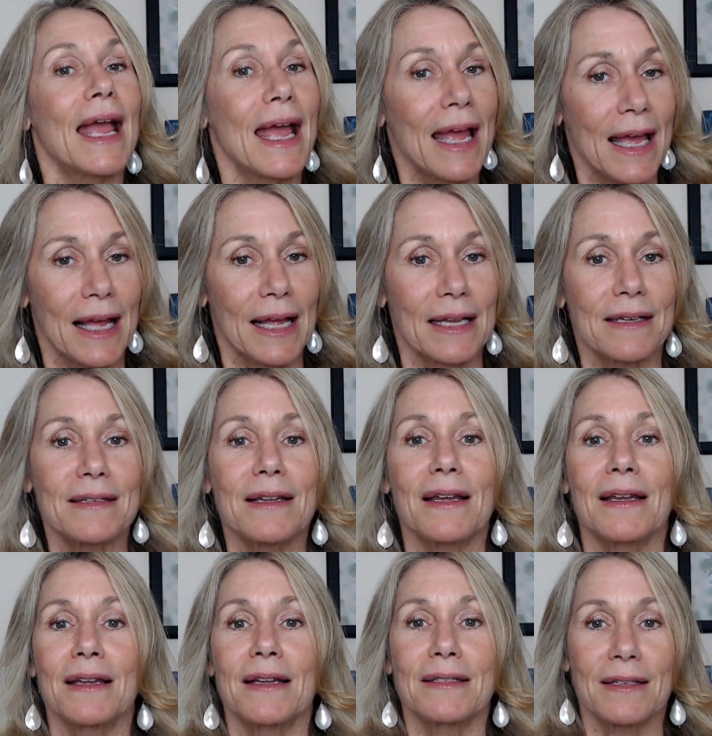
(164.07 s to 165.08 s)
And
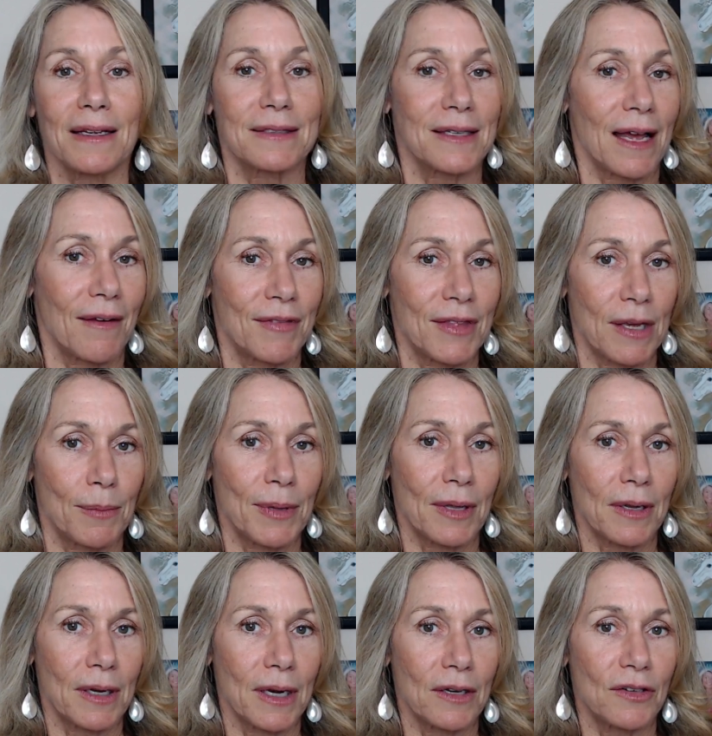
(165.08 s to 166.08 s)
it does have the
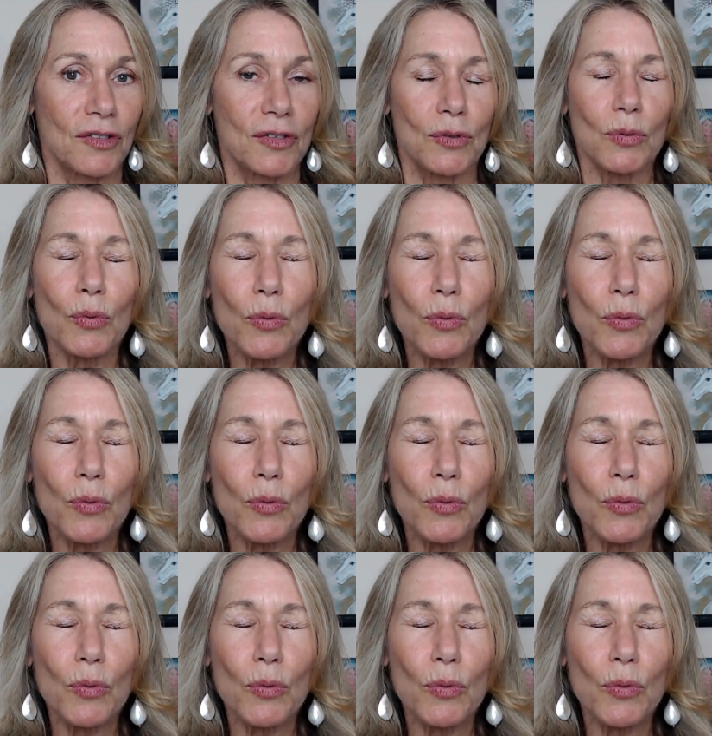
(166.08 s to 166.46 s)
ability to